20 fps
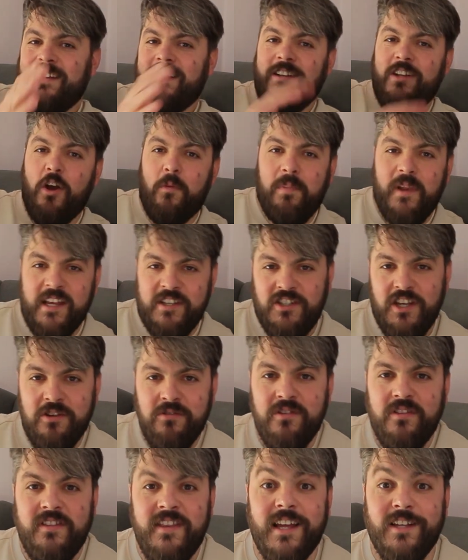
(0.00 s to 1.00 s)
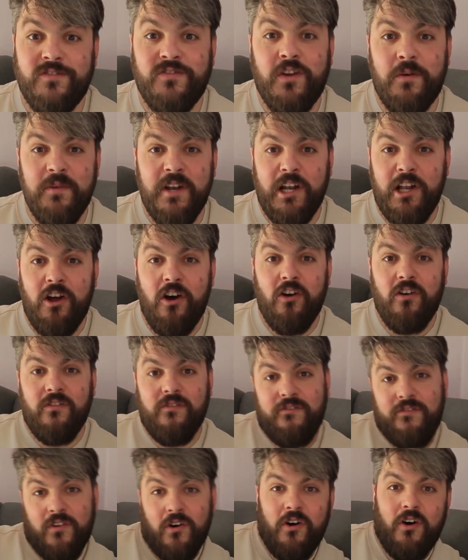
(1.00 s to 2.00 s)
God bless you. Thanks for coming
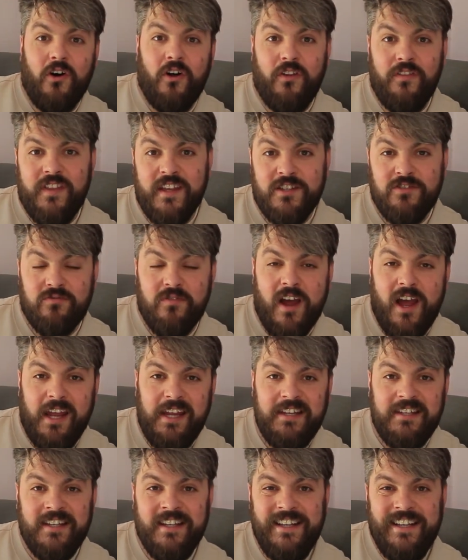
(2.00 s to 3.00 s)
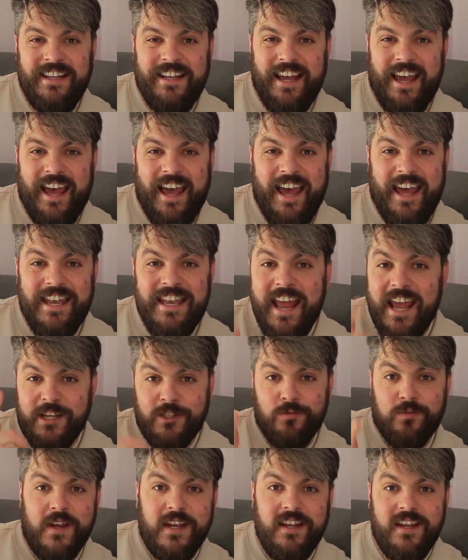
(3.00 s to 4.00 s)
along for this ride. Uh,
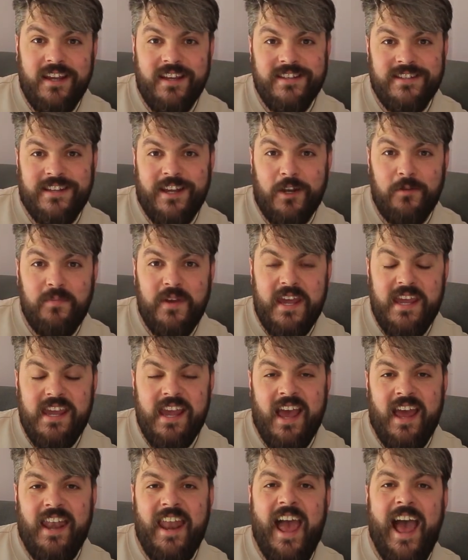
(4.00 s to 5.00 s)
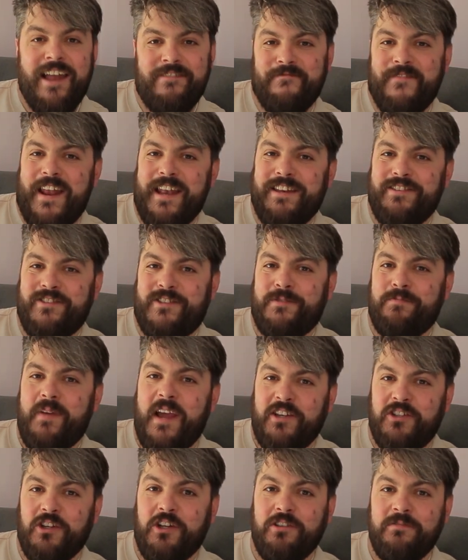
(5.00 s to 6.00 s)
next week it's going to be an Advent
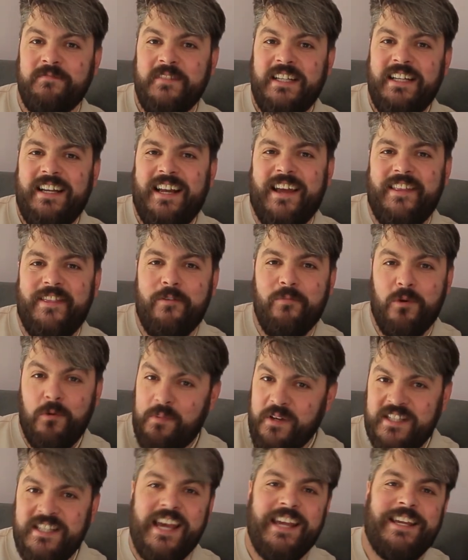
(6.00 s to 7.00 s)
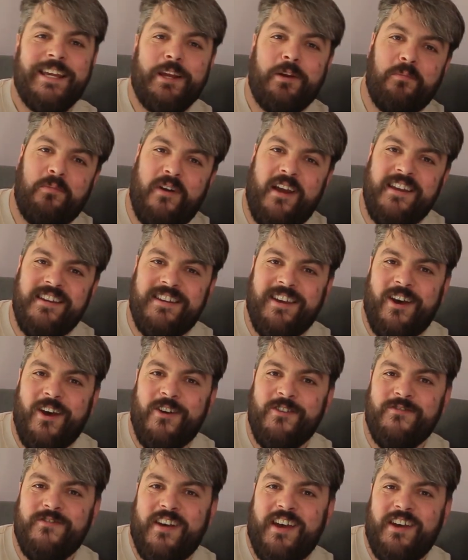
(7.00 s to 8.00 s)
special, and then we'll be taking a break
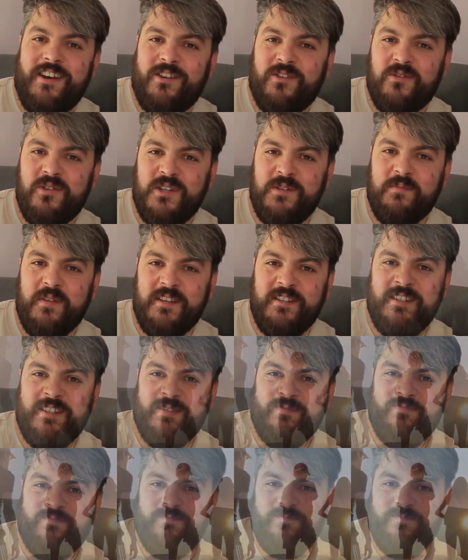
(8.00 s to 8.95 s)
over Christmas.